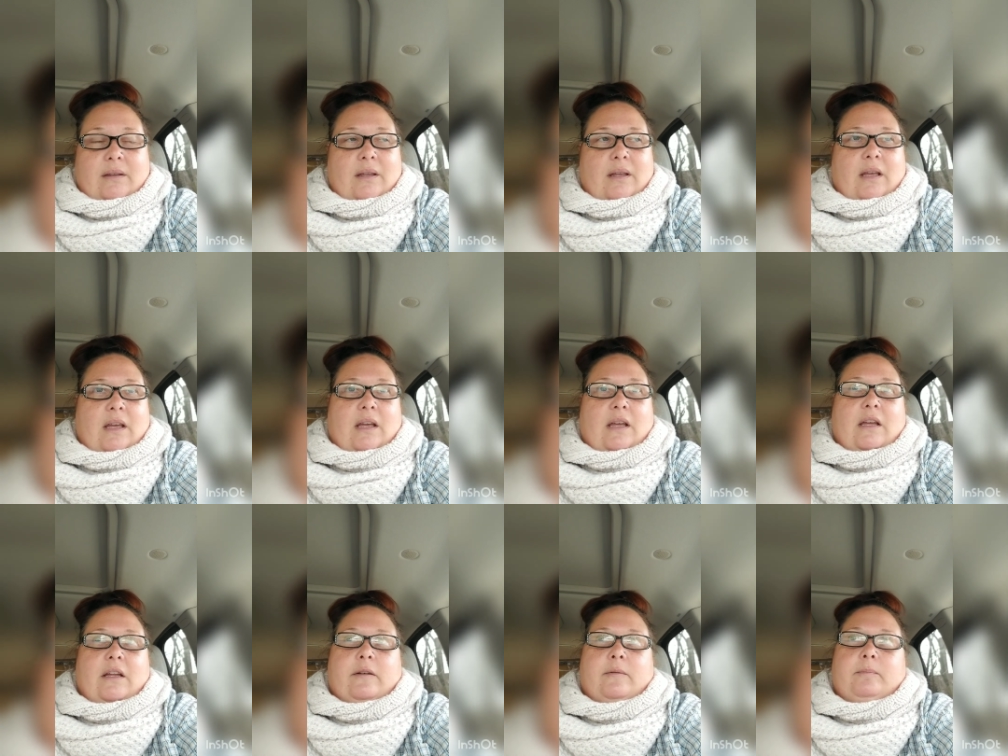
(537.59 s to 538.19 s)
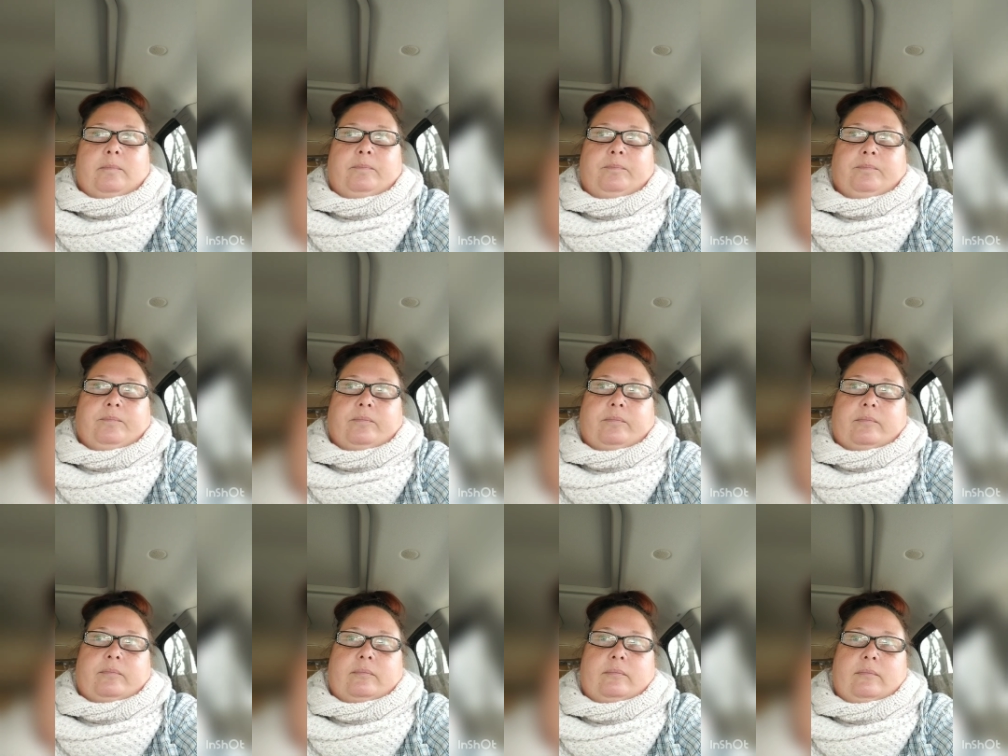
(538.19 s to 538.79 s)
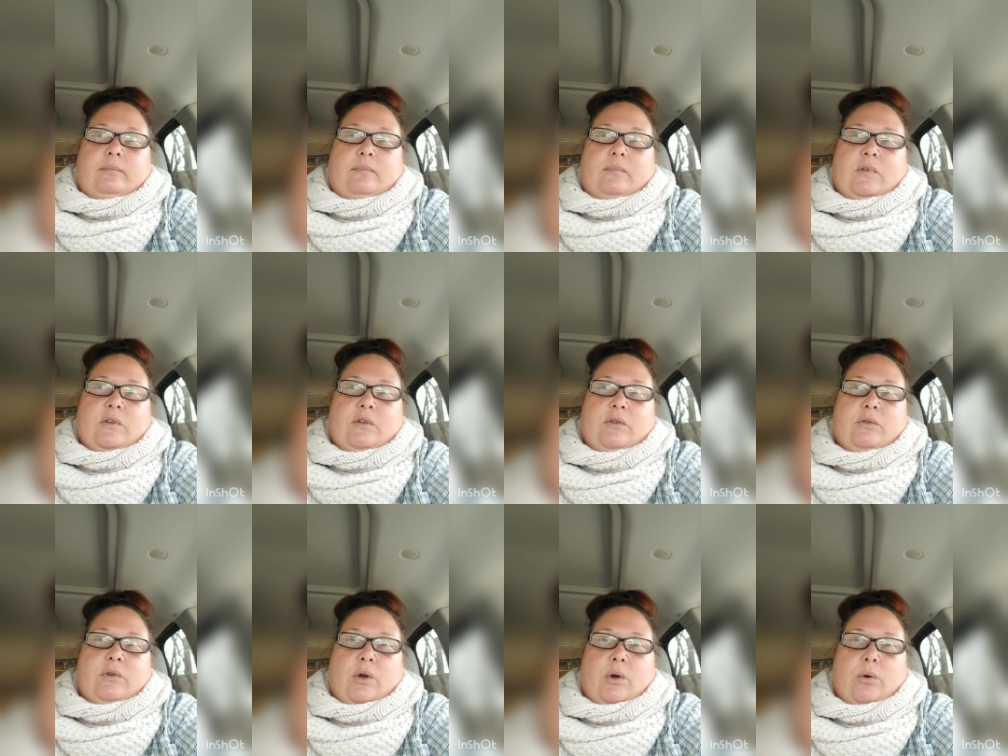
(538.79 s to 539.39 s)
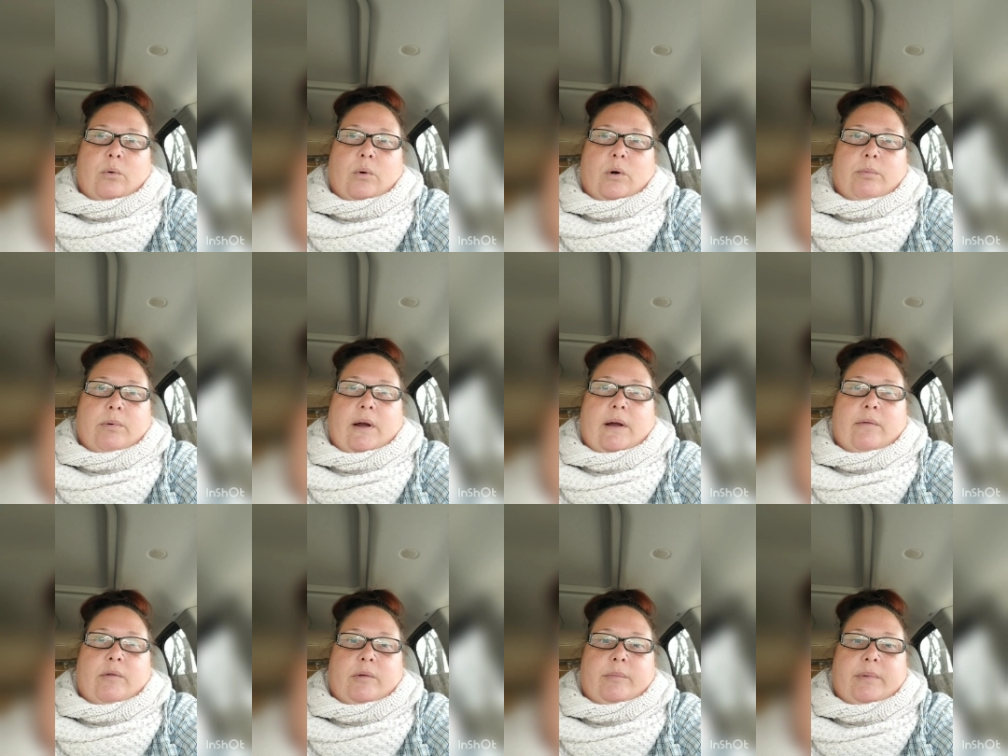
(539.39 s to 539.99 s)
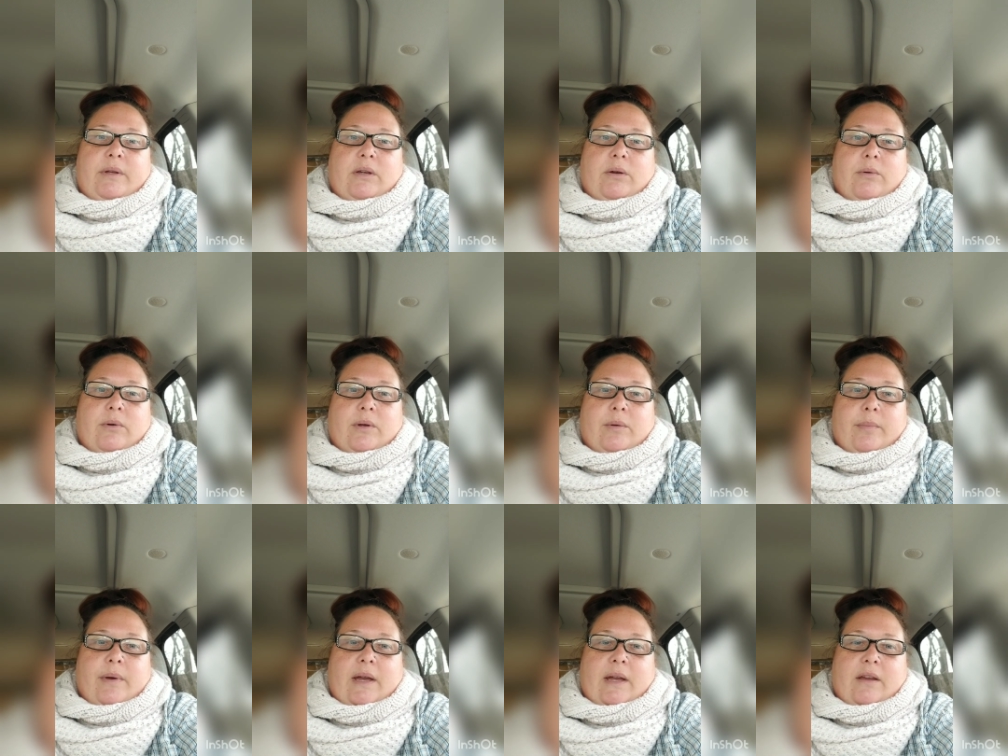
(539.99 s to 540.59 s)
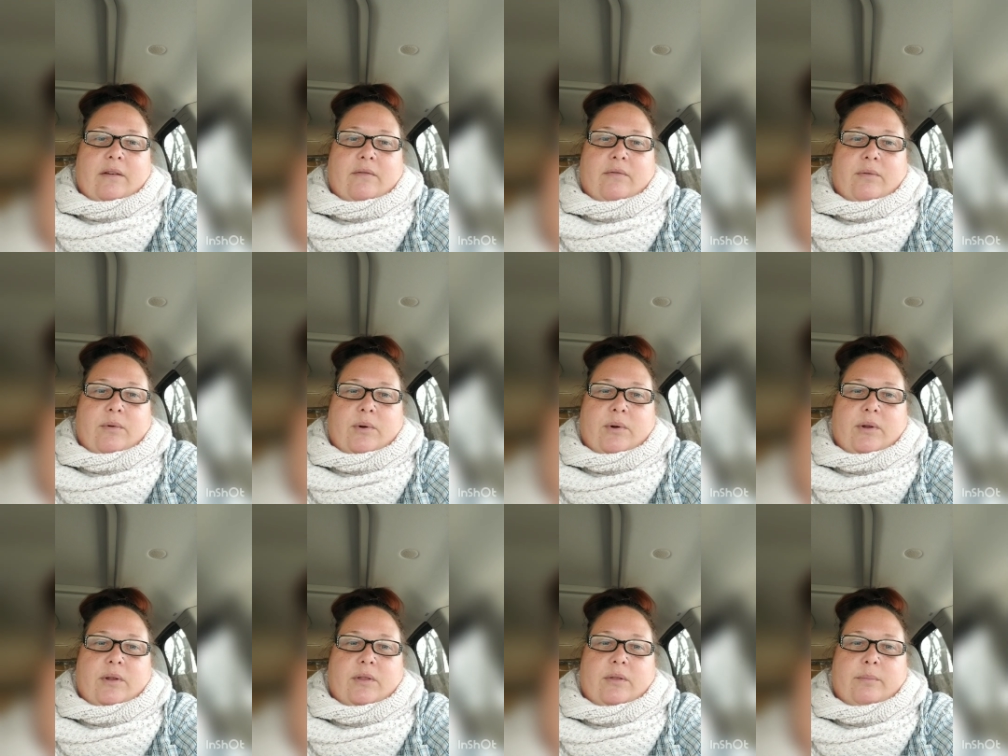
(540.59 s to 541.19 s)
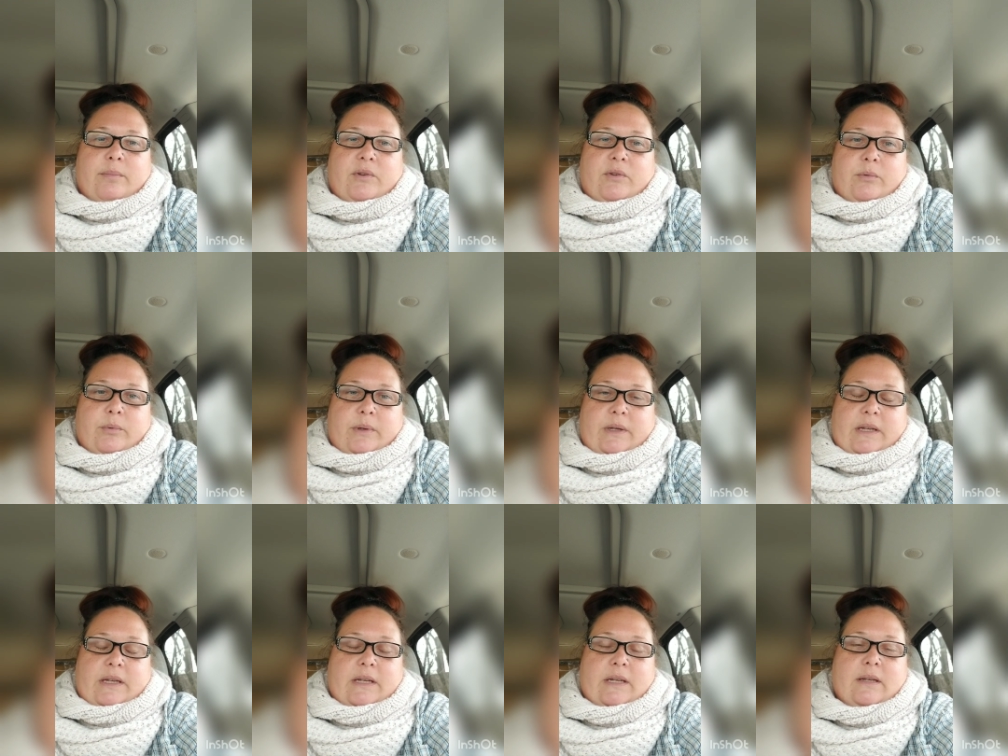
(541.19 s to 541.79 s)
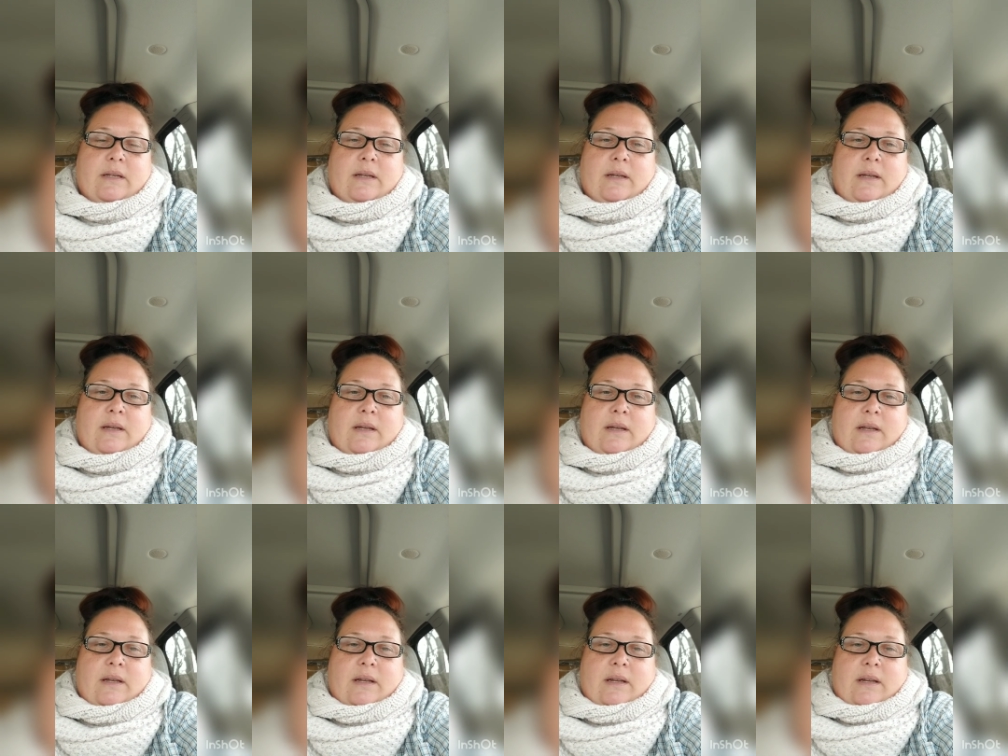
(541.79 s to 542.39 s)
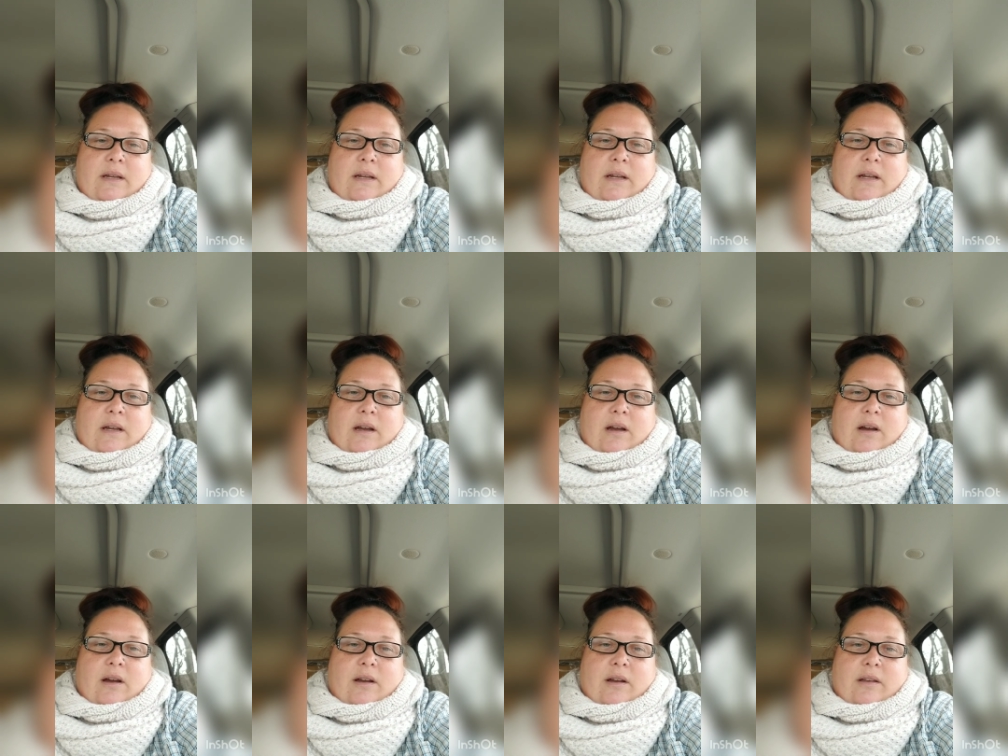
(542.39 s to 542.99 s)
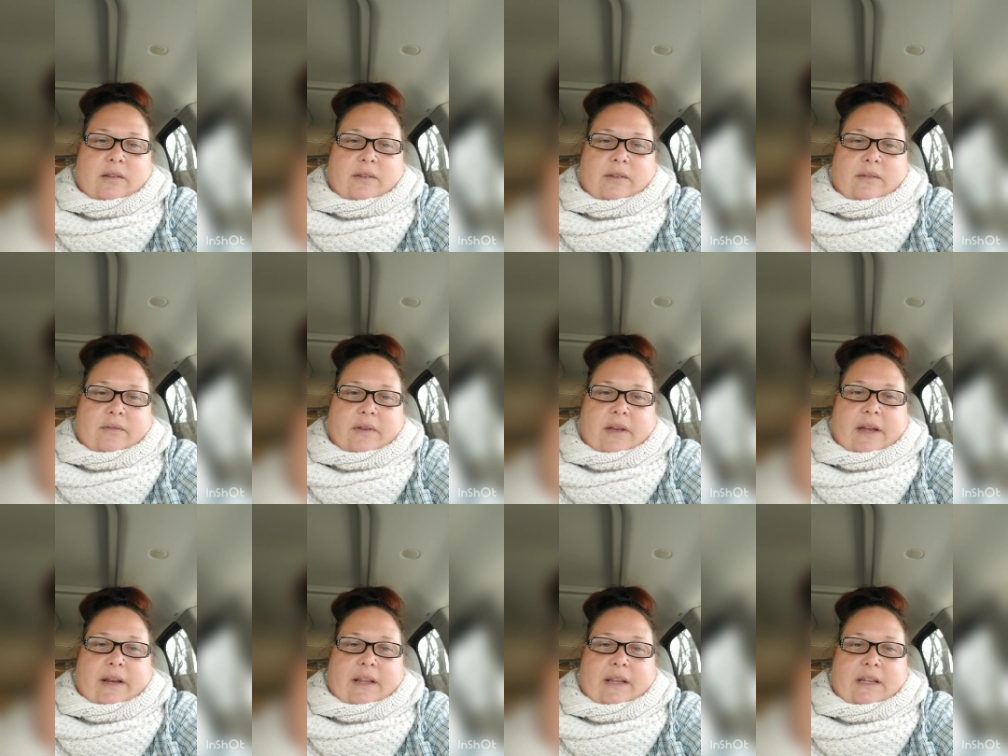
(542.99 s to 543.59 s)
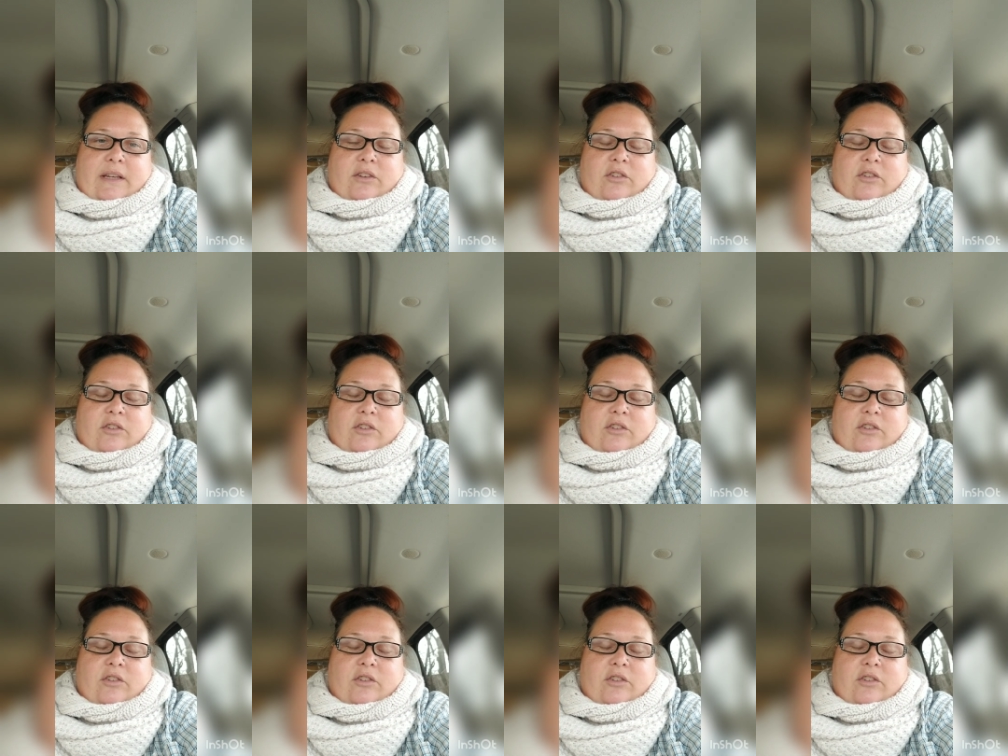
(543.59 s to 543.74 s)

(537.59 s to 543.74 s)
And so we'll probably be going back and forth between Savanna and